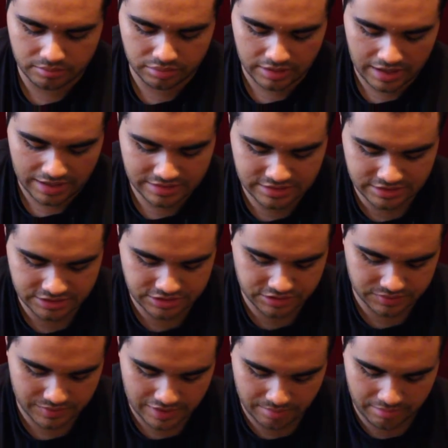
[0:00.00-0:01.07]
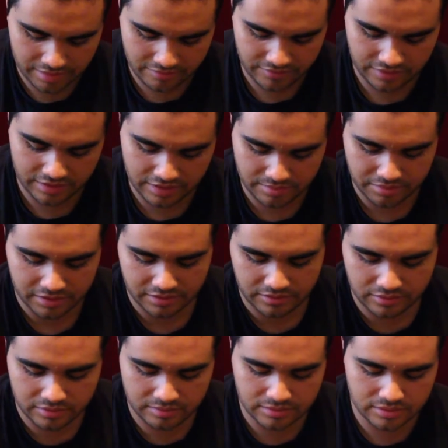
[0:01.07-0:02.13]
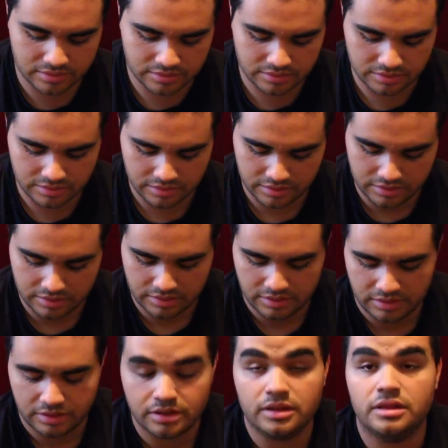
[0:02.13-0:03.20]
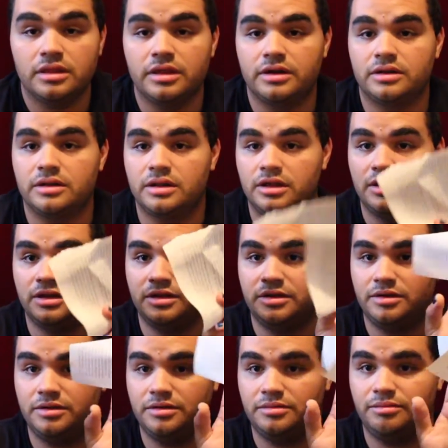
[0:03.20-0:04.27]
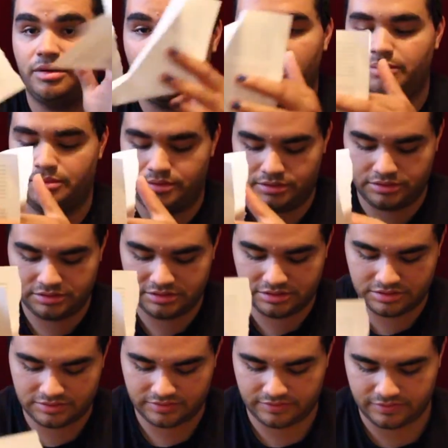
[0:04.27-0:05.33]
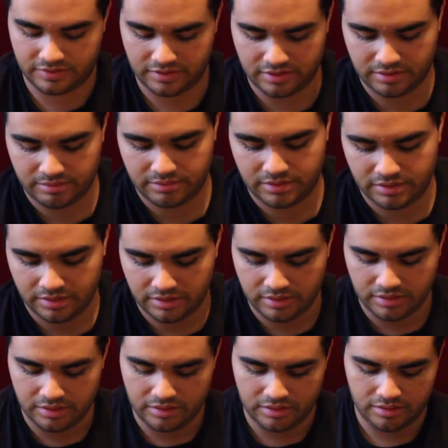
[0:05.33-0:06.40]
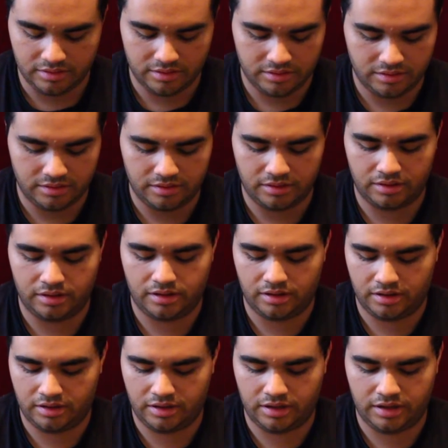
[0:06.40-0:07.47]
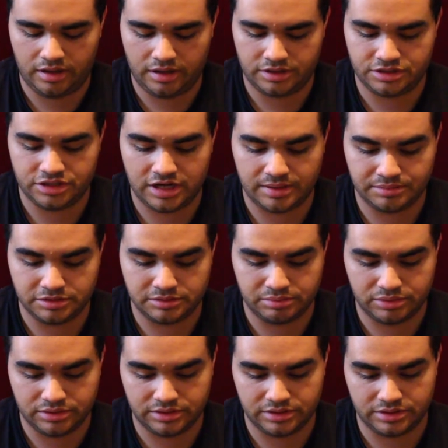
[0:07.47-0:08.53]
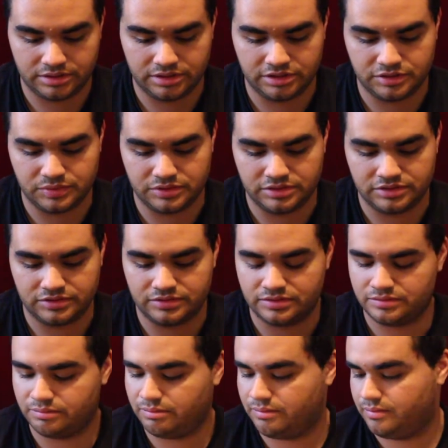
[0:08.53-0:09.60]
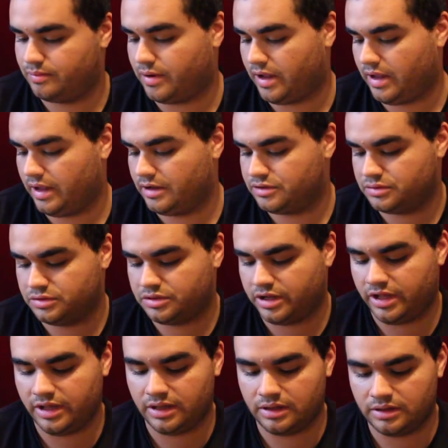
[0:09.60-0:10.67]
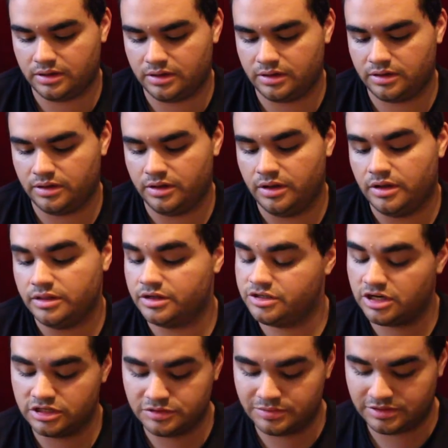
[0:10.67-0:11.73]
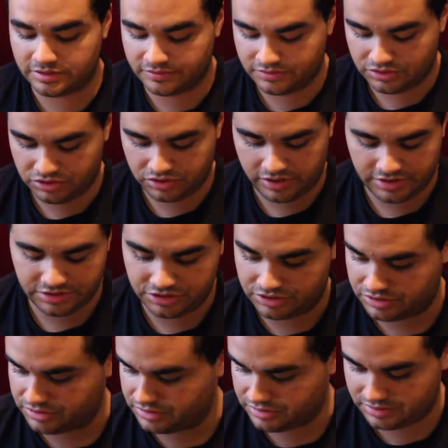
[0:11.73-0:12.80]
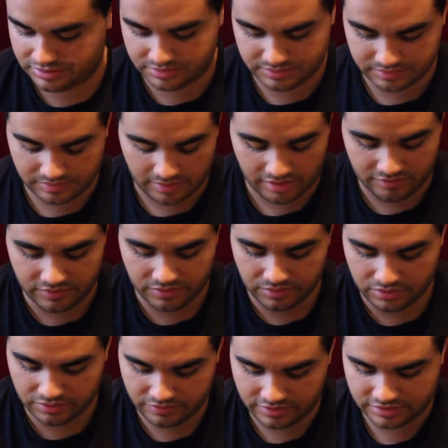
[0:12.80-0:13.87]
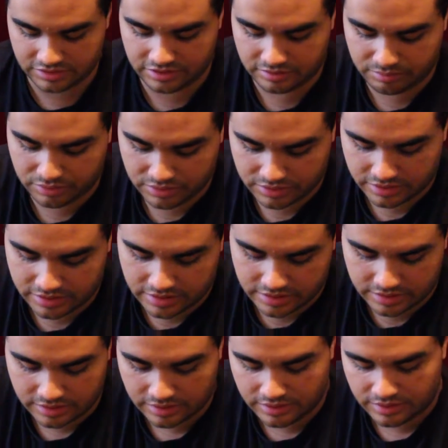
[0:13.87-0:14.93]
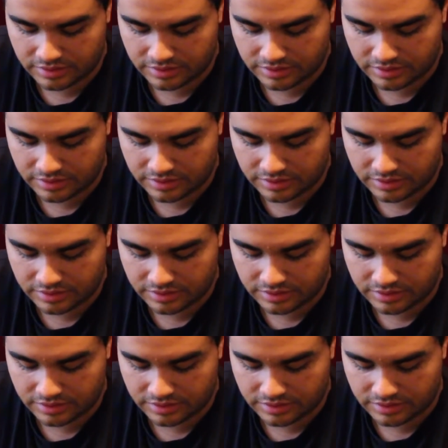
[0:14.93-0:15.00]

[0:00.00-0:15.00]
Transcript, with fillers: black tissue wrapping everything up like normal, little papers from a chapter book. This one is by Andrew Taylor, The Judgment of Strangers. I have no clue if that's a good book or not,